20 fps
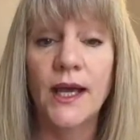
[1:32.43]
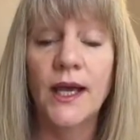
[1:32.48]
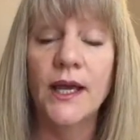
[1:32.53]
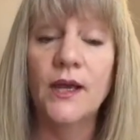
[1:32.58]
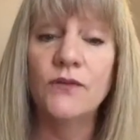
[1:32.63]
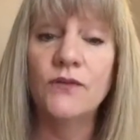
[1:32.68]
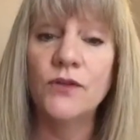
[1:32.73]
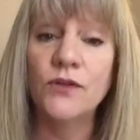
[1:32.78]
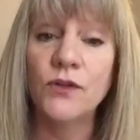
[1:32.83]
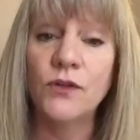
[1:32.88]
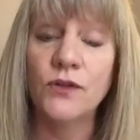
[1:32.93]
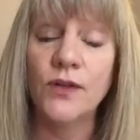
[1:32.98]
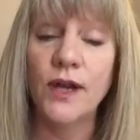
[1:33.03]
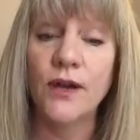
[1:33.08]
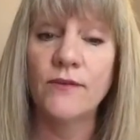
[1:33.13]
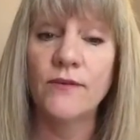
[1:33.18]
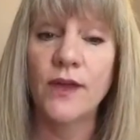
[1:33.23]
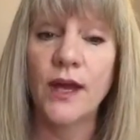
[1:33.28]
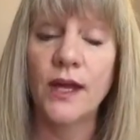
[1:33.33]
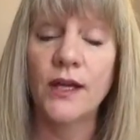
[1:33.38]
If you don't
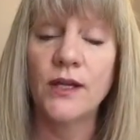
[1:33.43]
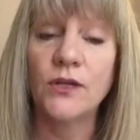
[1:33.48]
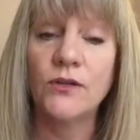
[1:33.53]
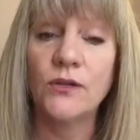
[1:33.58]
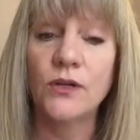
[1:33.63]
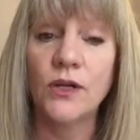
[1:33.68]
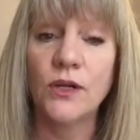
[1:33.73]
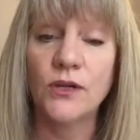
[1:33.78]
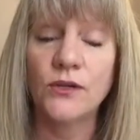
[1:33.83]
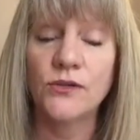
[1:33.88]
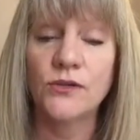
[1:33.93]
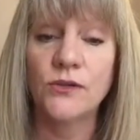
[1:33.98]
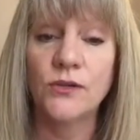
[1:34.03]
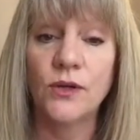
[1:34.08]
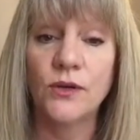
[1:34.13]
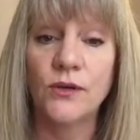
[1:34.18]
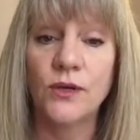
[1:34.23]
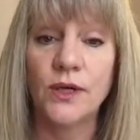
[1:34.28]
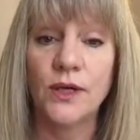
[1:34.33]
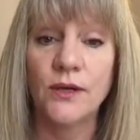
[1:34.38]
have that you can also
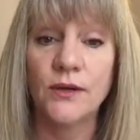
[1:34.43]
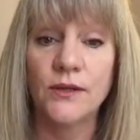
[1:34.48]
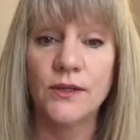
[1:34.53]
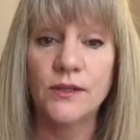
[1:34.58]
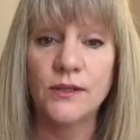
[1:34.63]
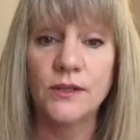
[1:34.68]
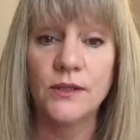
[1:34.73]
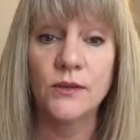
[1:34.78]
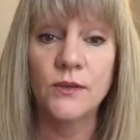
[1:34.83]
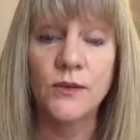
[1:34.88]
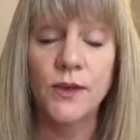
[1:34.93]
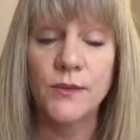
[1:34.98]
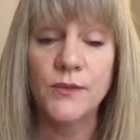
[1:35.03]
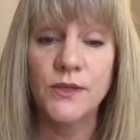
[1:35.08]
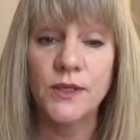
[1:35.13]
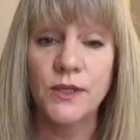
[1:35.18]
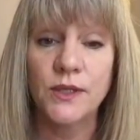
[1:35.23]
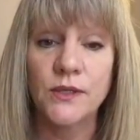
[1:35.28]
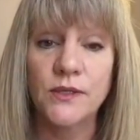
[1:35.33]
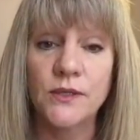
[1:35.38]
go to this little
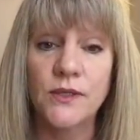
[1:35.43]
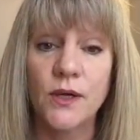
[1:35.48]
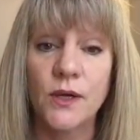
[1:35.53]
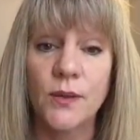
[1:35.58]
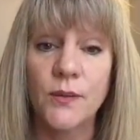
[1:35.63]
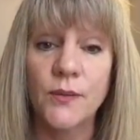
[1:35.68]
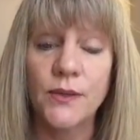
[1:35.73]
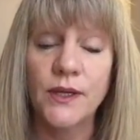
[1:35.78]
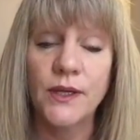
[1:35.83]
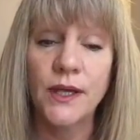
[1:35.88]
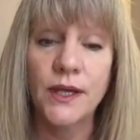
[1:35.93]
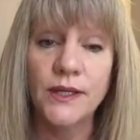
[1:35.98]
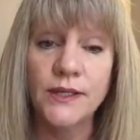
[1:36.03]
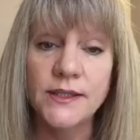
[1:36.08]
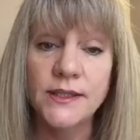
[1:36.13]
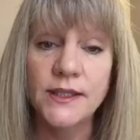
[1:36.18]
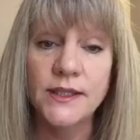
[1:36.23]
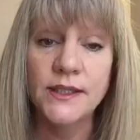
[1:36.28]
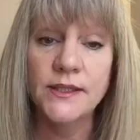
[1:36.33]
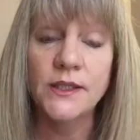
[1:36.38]
website it's called
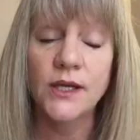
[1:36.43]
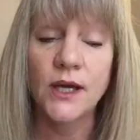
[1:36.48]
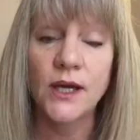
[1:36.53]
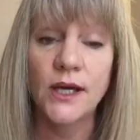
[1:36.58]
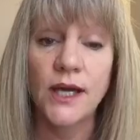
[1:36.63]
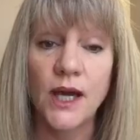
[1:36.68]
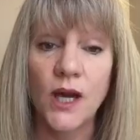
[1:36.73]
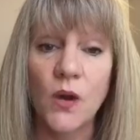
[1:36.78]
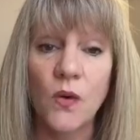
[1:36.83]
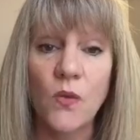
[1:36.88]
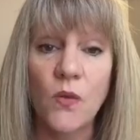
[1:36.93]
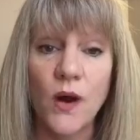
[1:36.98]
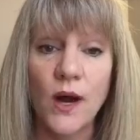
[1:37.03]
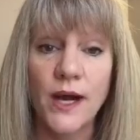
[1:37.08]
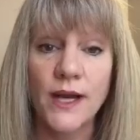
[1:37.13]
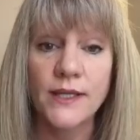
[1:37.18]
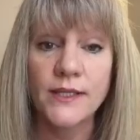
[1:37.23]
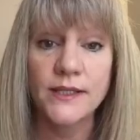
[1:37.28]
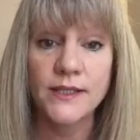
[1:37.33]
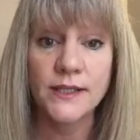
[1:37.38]

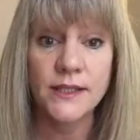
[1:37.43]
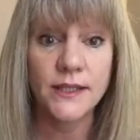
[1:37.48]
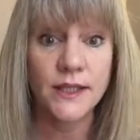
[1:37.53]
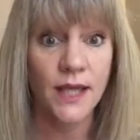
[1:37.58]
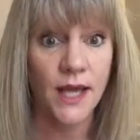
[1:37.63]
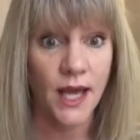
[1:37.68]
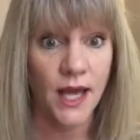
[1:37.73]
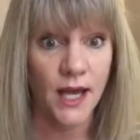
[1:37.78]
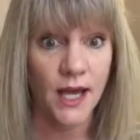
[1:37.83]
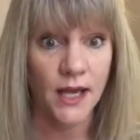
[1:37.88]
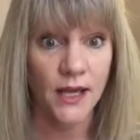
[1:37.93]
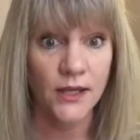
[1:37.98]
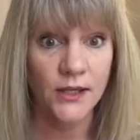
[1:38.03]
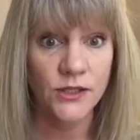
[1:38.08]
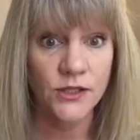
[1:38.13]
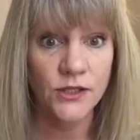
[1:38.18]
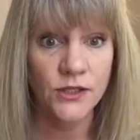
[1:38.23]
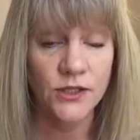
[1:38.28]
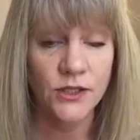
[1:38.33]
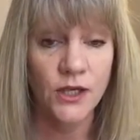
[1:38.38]
bit.ly
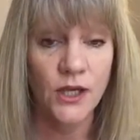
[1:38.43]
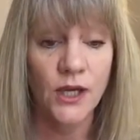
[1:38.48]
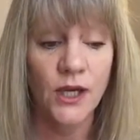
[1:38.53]
slash